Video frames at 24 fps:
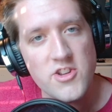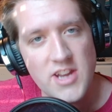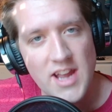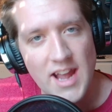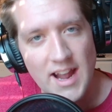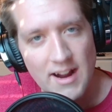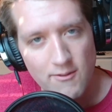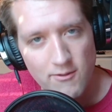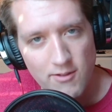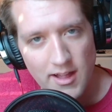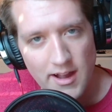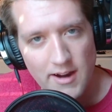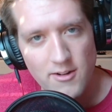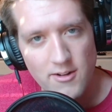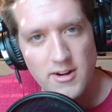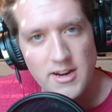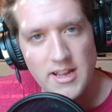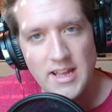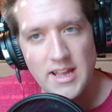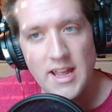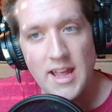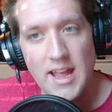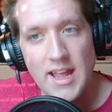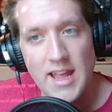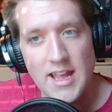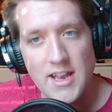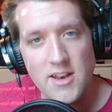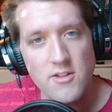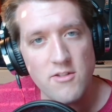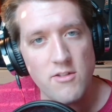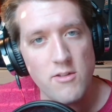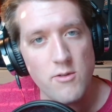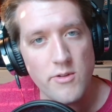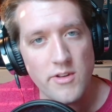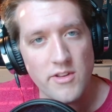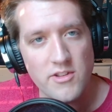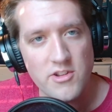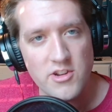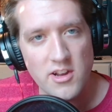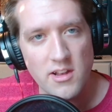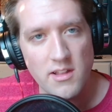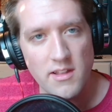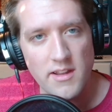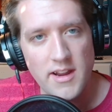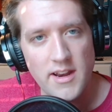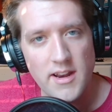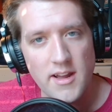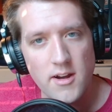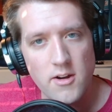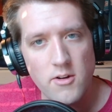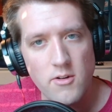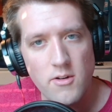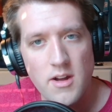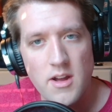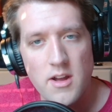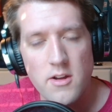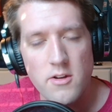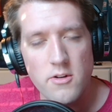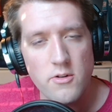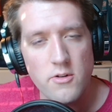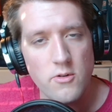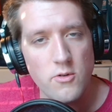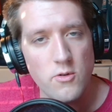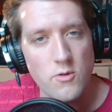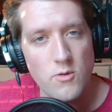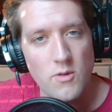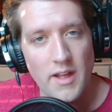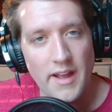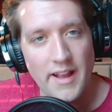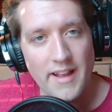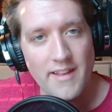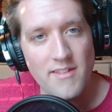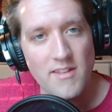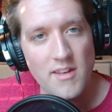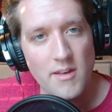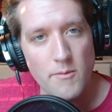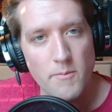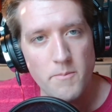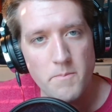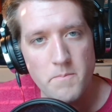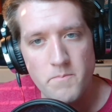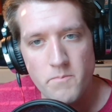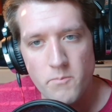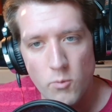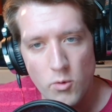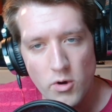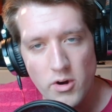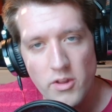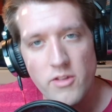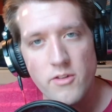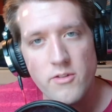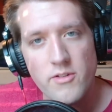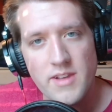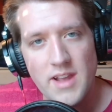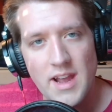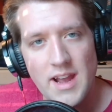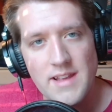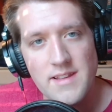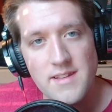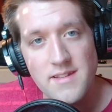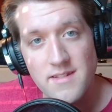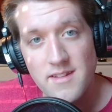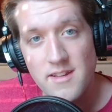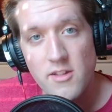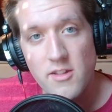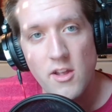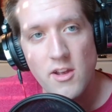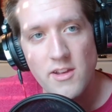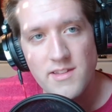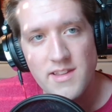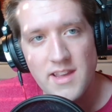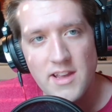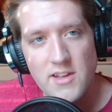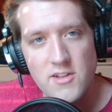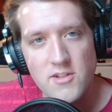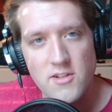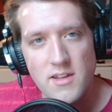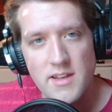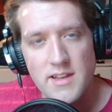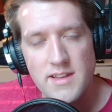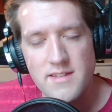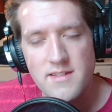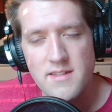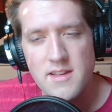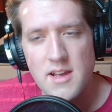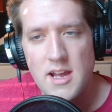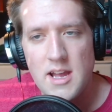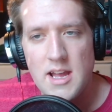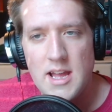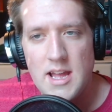Jack Flaherty and Lucas Giolito, who, like I said, one of those guys is in Los Angeles.